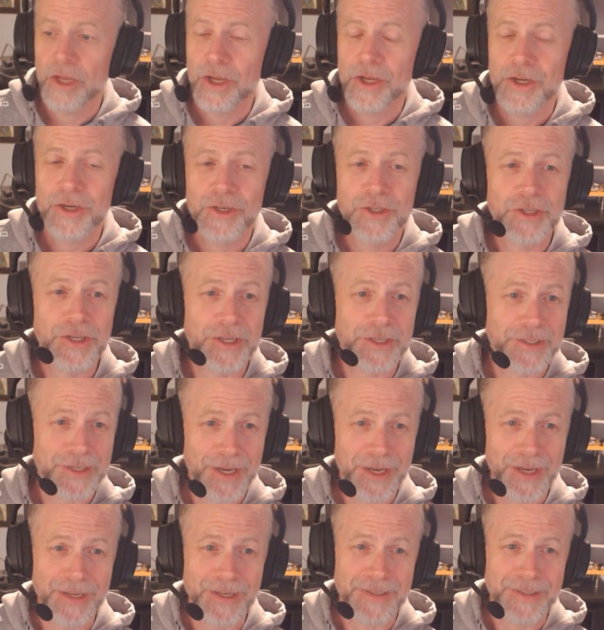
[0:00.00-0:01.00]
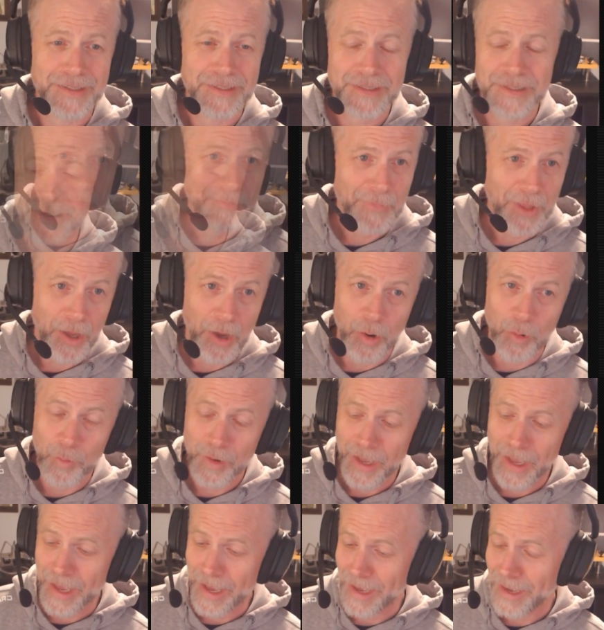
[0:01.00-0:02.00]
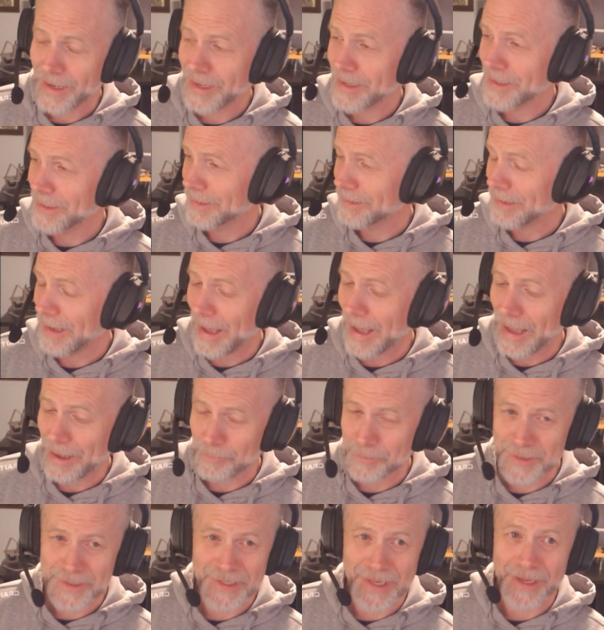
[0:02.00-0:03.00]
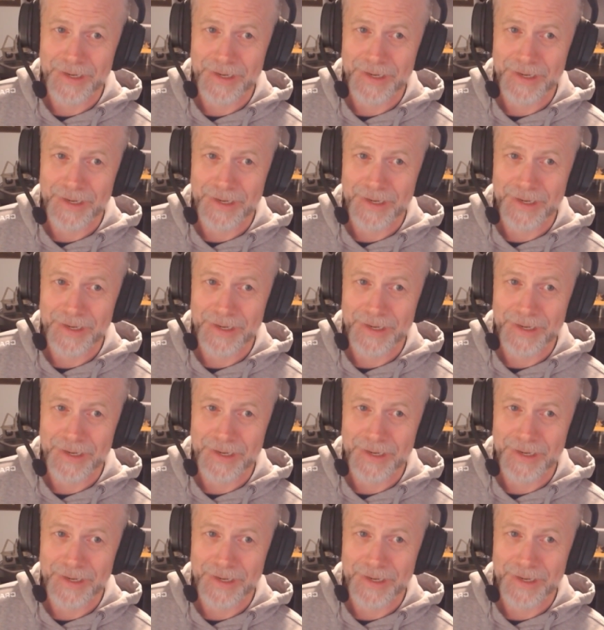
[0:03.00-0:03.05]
She does. Okay, I was not